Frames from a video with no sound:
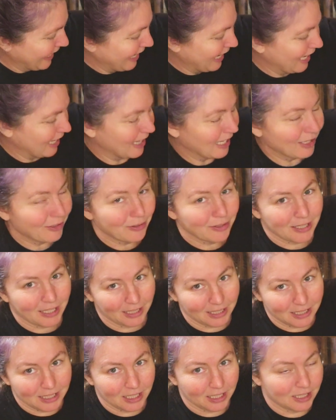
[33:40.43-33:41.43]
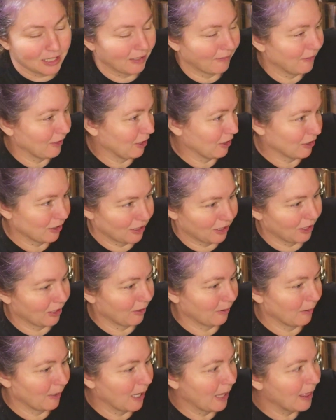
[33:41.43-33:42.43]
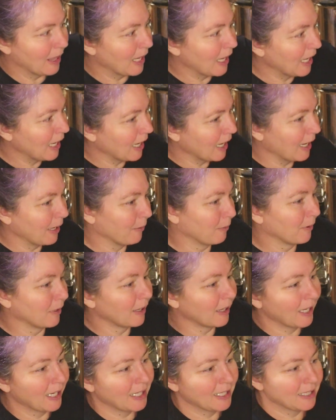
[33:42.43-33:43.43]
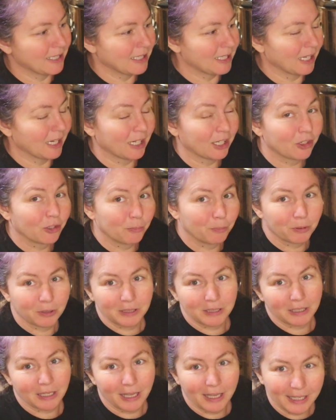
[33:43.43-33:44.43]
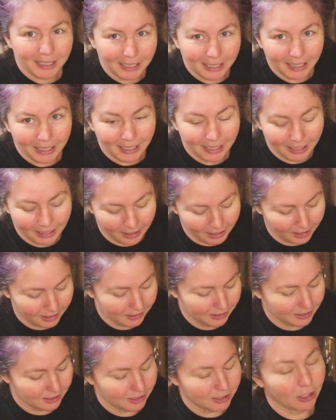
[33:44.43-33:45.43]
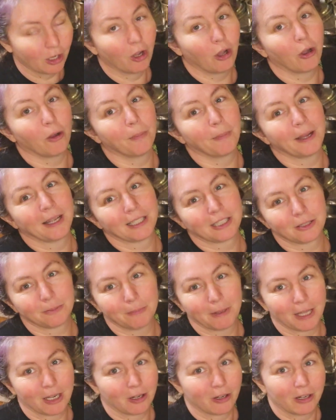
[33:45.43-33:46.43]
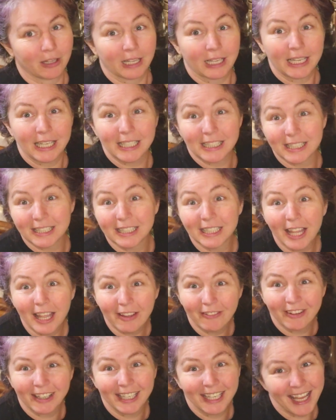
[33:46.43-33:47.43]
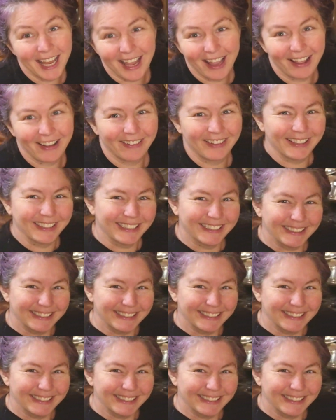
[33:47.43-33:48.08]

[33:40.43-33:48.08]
And this was like six, seven years ago. And then I realized I could put honey in it and it's so much better and the kids love it now.